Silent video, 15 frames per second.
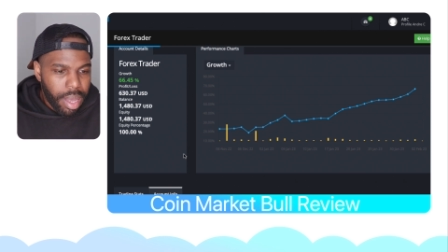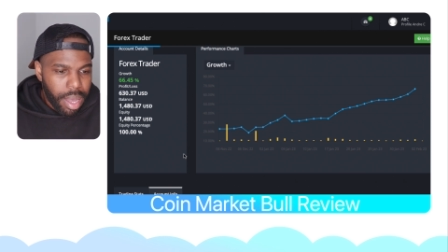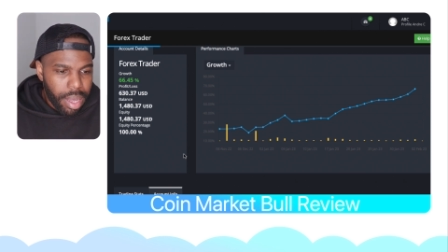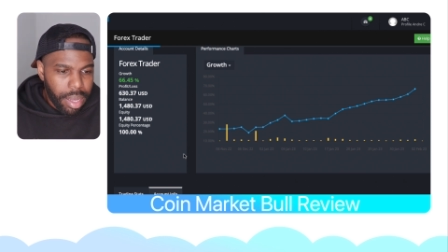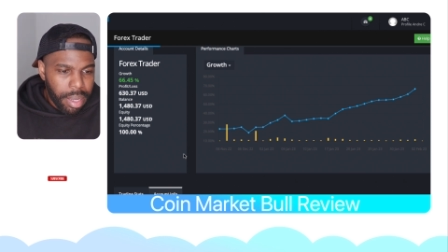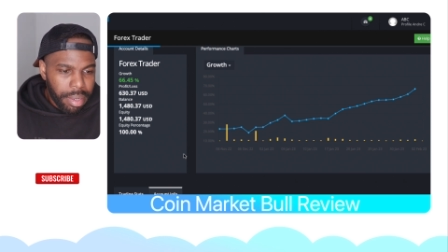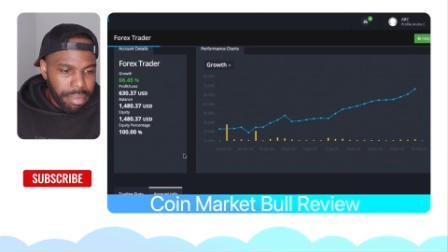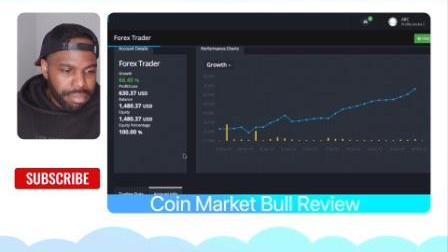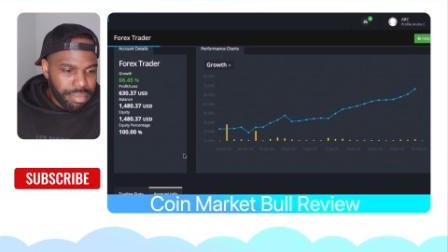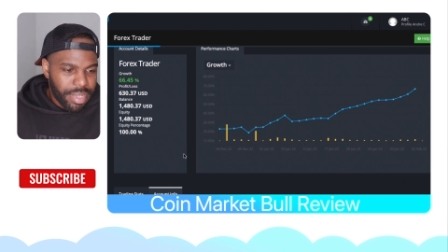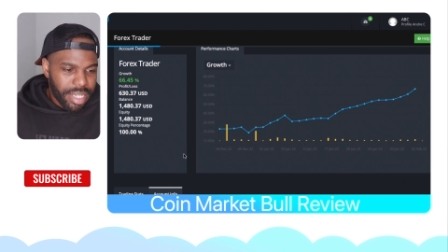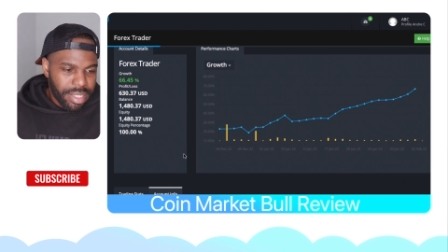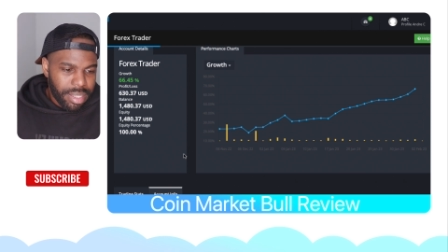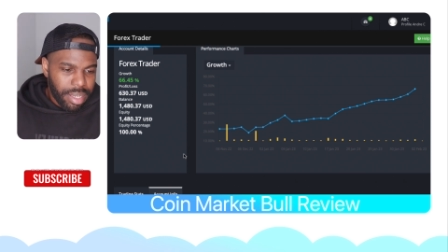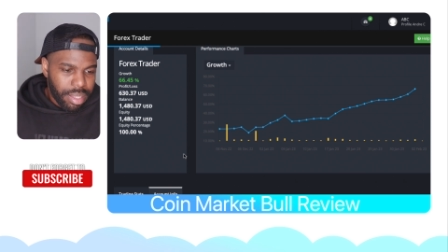um,
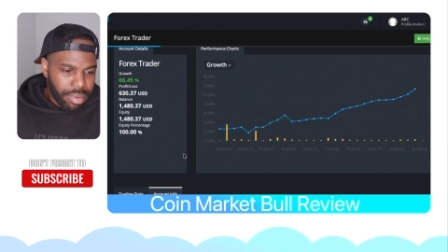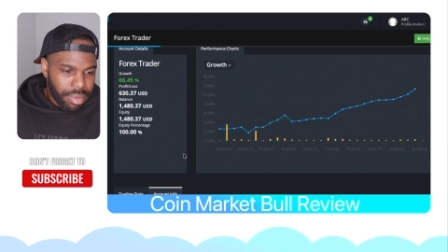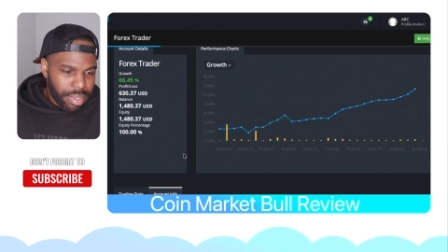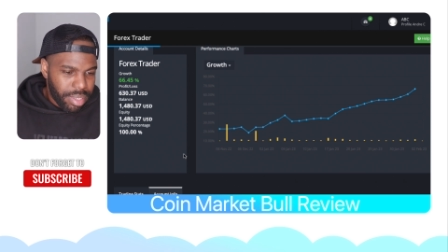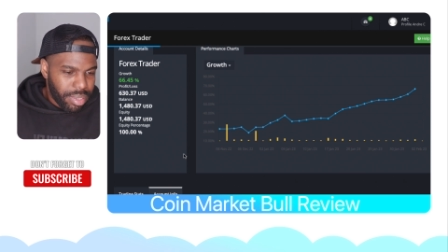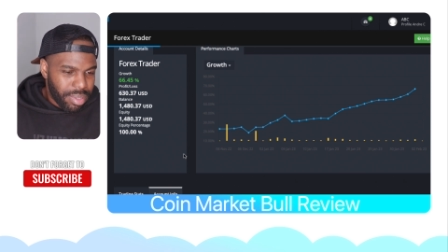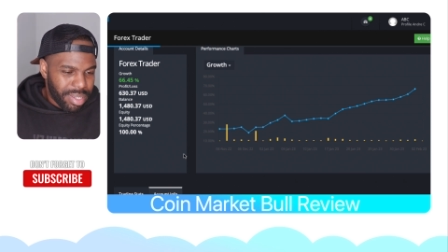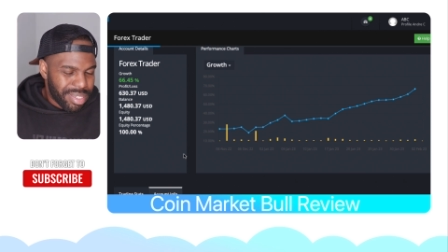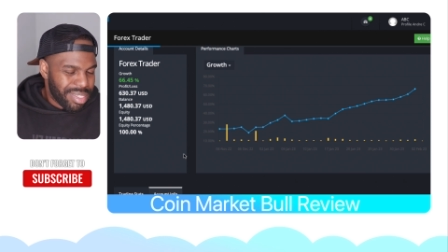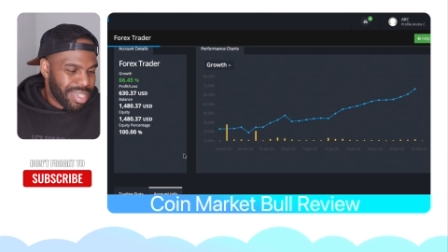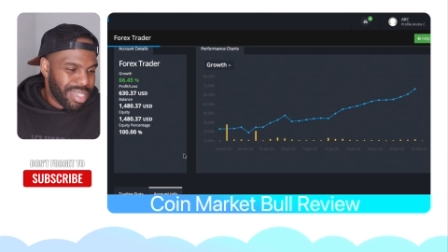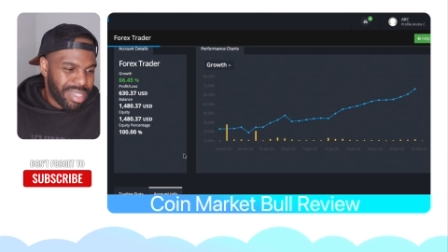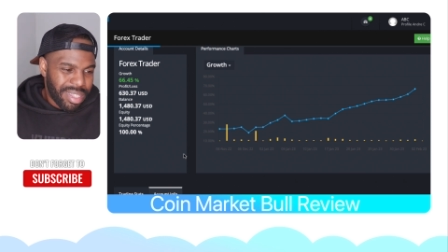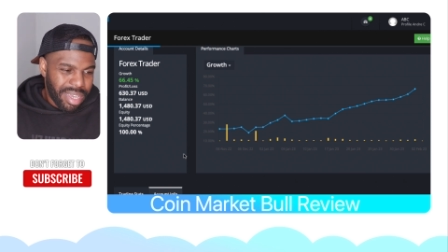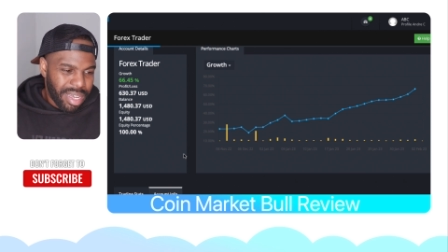that's another, you know, that's
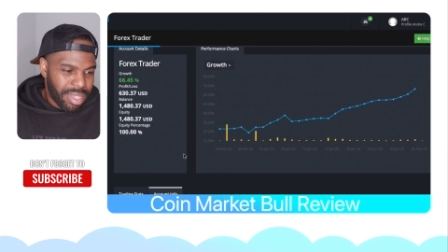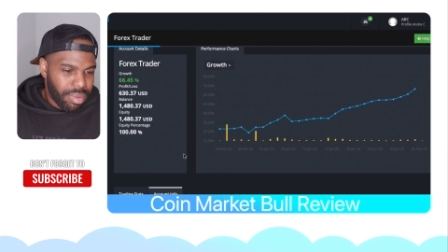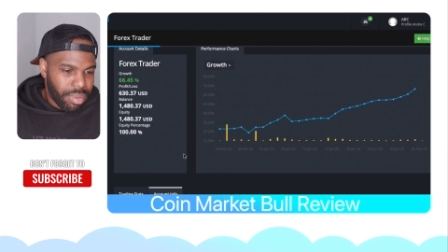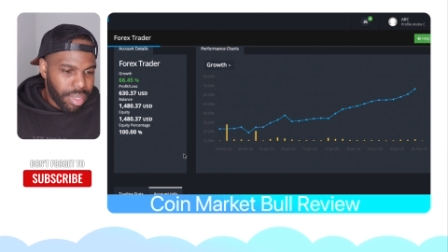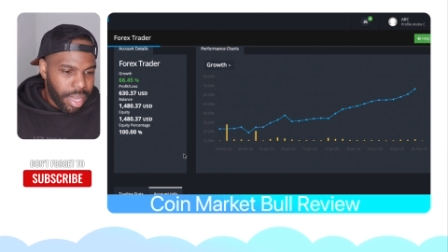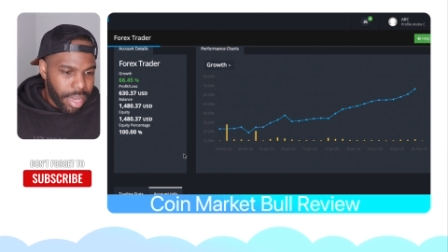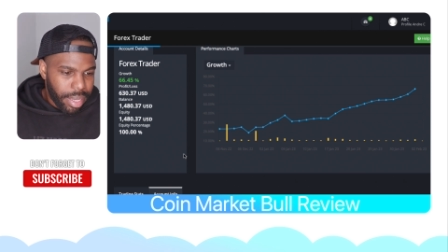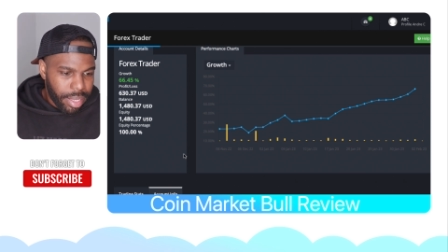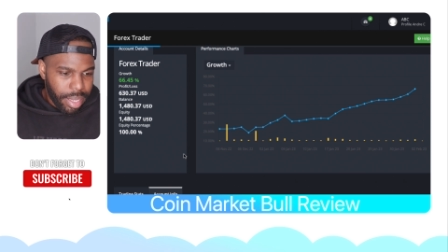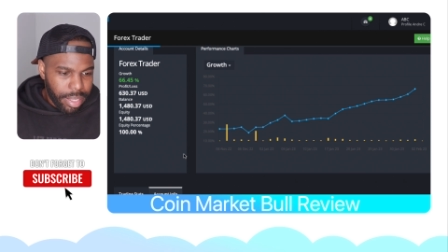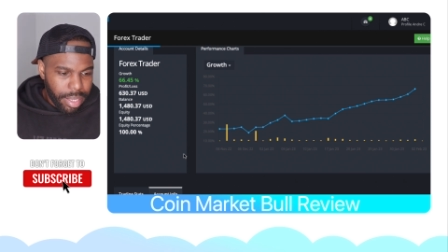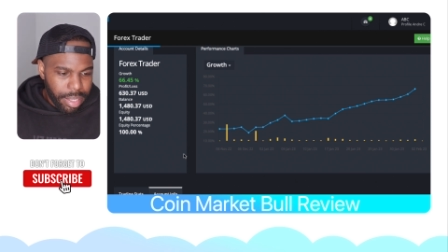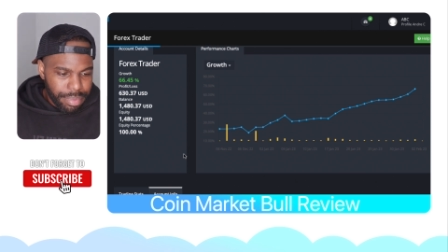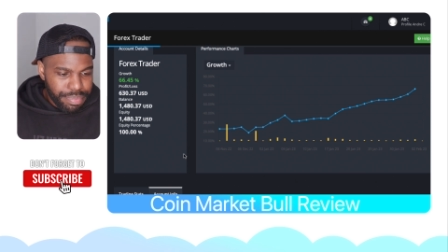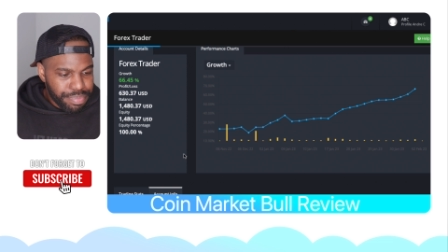another thing I don't like. And
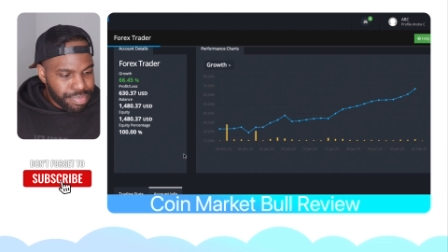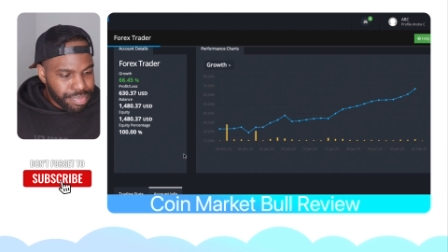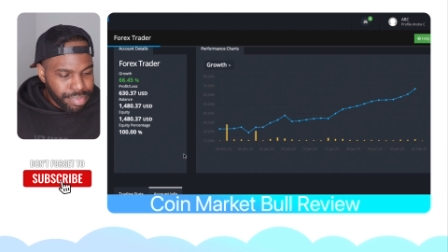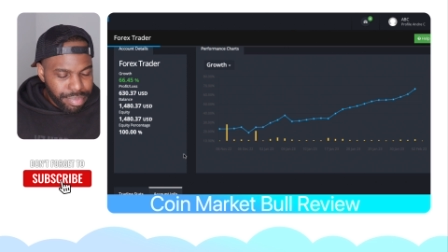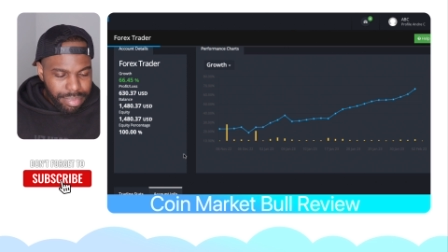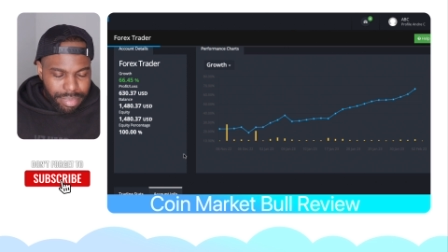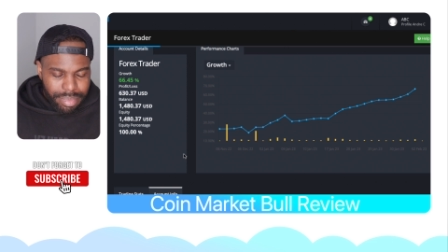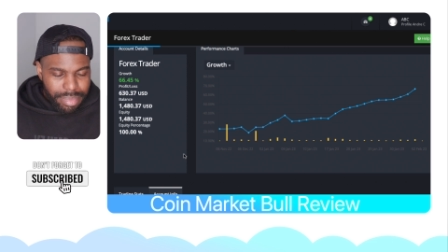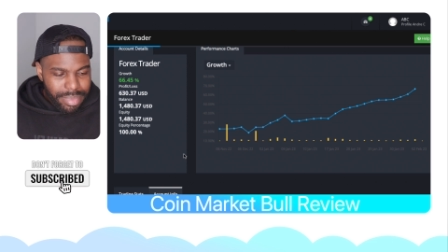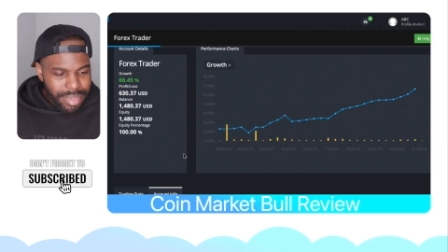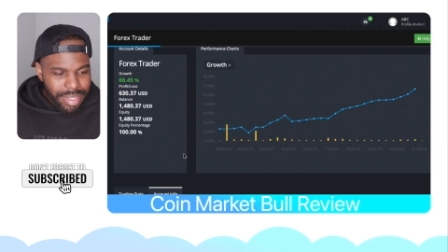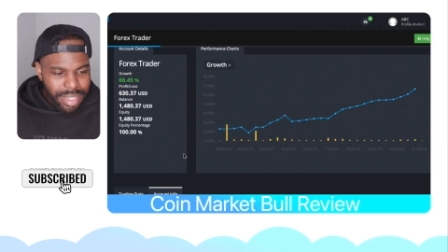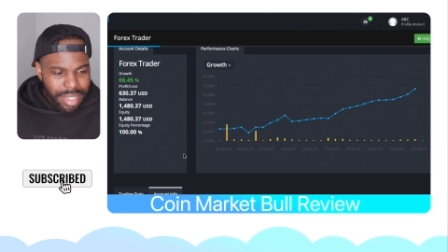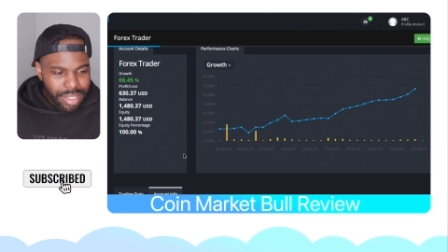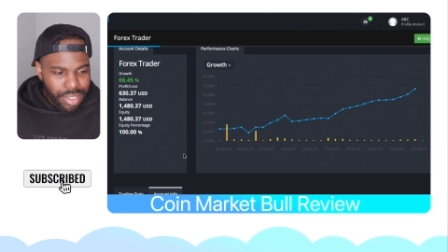then
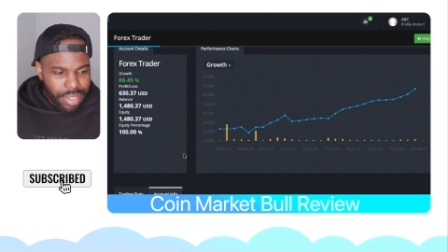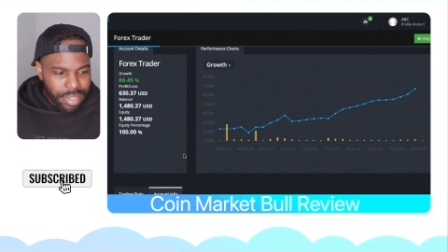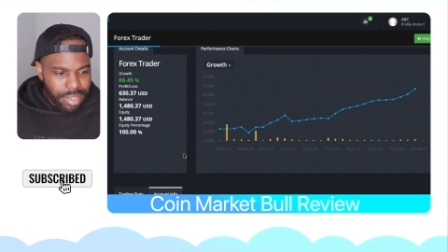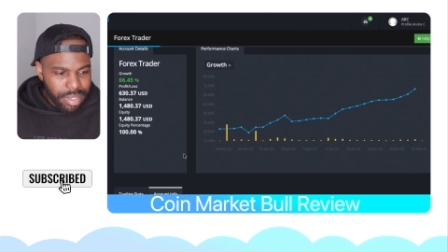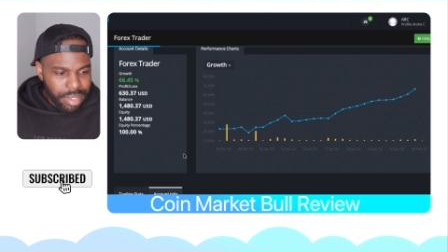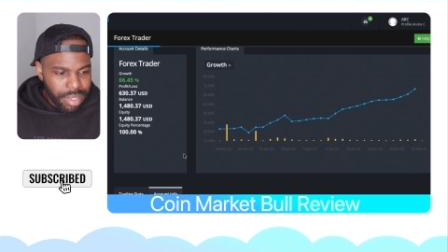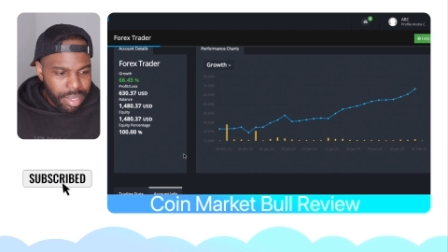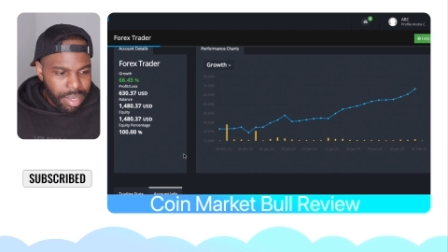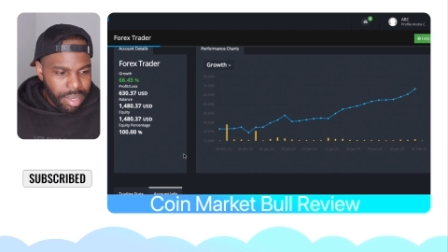it's just,